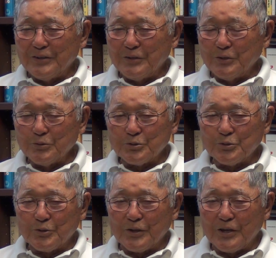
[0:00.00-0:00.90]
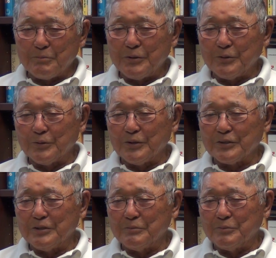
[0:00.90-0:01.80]
he was sort of
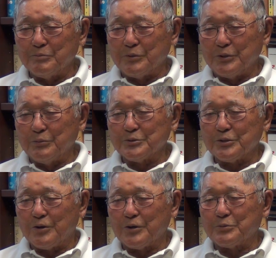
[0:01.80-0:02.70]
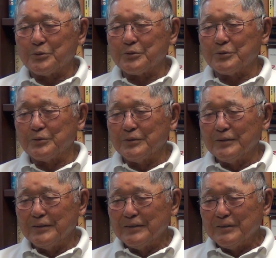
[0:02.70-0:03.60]
happy-go-lucky, but he was a hard worker.
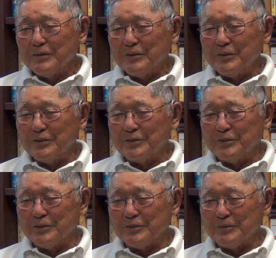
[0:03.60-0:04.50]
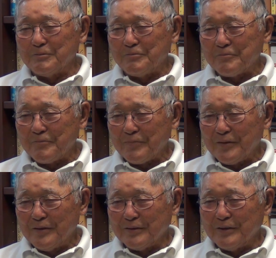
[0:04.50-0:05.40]
He'd
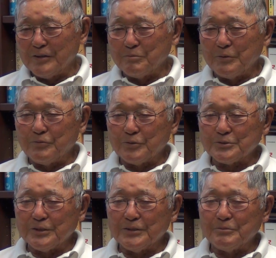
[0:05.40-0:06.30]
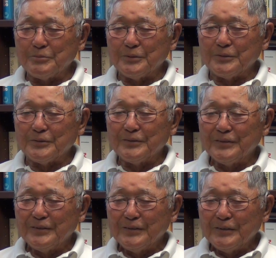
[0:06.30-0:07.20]
get up before sunup and
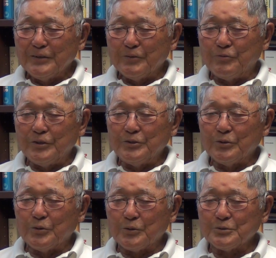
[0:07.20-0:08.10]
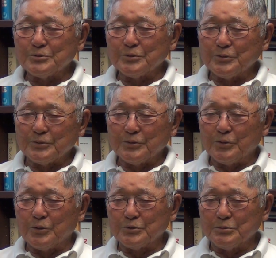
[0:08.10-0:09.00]
feed the horse, so the
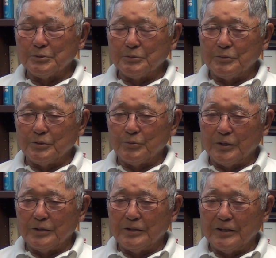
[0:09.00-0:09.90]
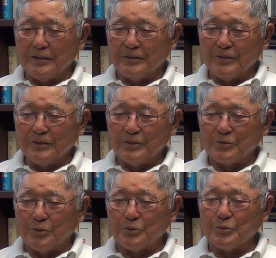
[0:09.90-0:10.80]
horse would be ready at,
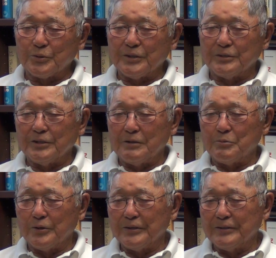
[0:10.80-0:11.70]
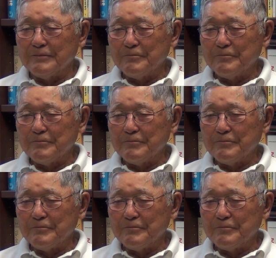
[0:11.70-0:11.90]
go to work at daybreak.